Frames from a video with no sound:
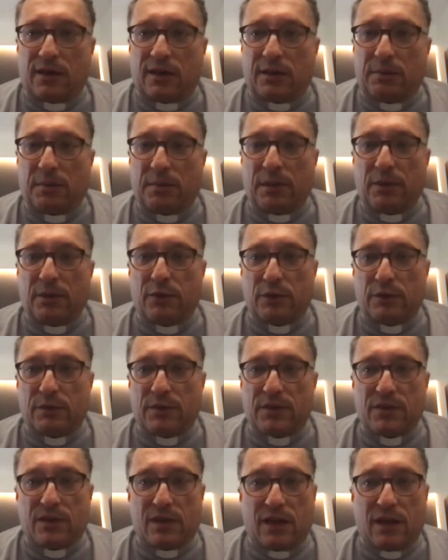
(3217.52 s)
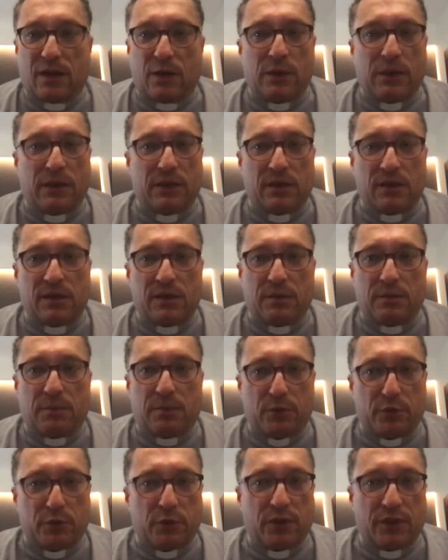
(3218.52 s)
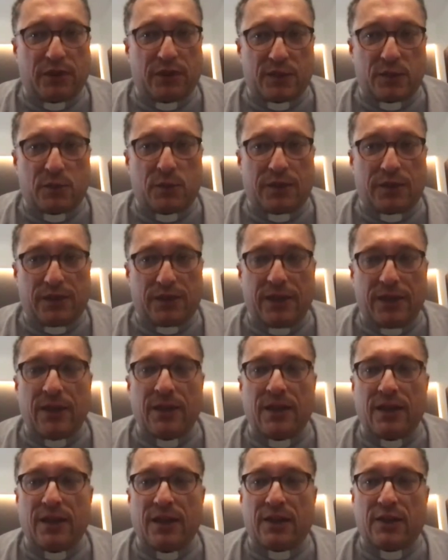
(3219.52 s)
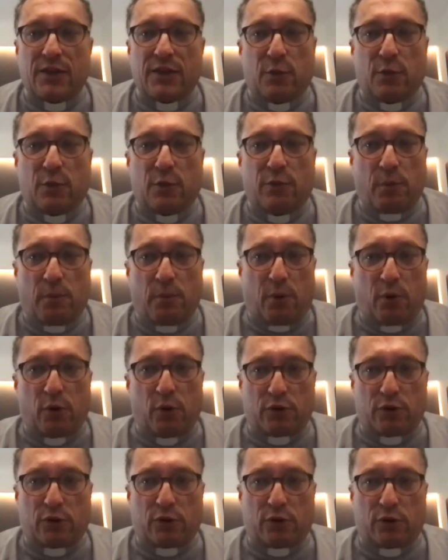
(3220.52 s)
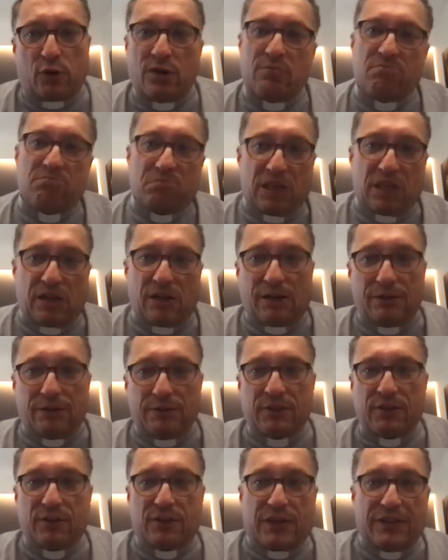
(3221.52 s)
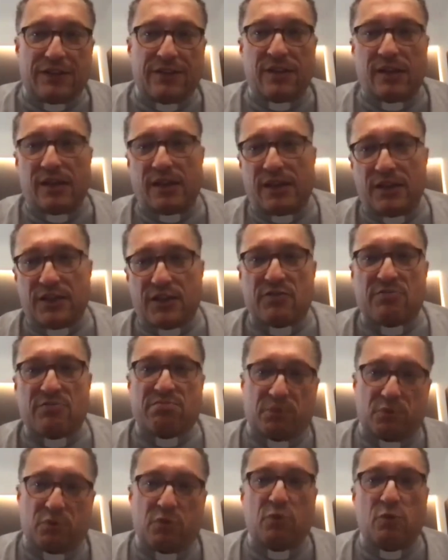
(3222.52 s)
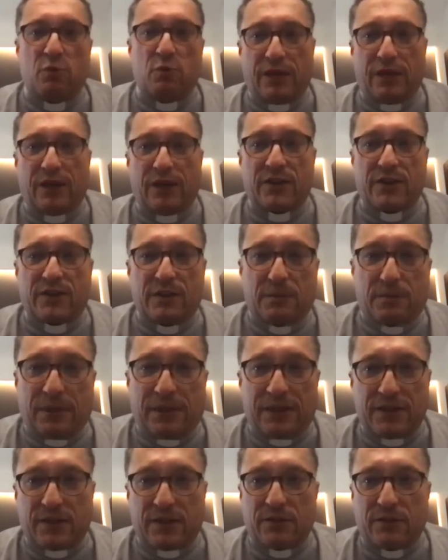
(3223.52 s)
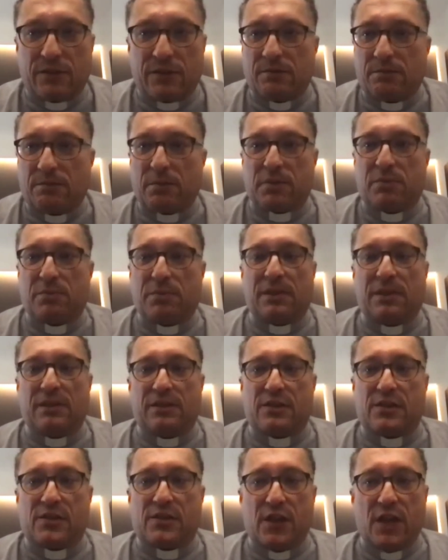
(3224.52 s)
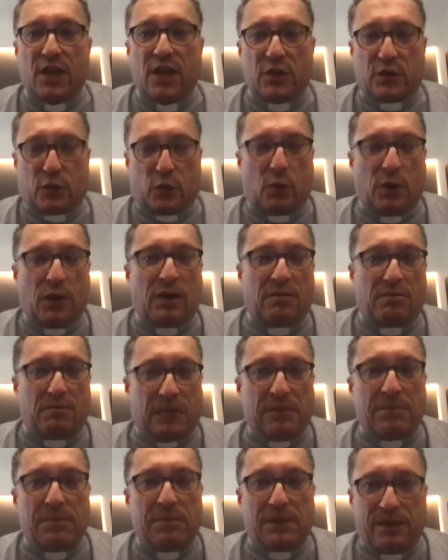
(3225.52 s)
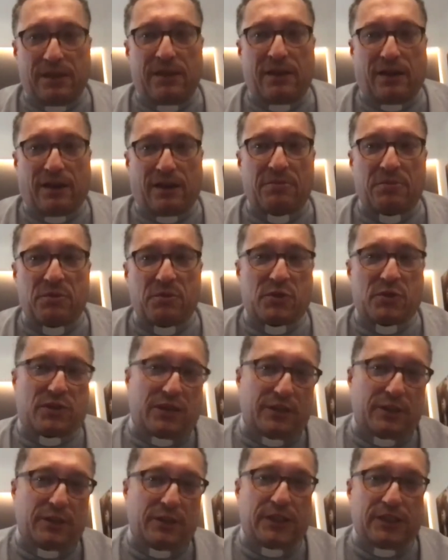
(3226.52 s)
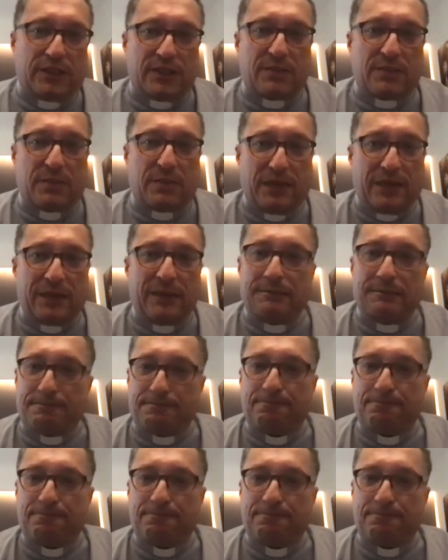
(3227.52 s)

pilgrims now, the Portuguese way, so from Porto, around 10 days, 2 weeks, depends on possibilities. So maybe, yeah, to start in Spain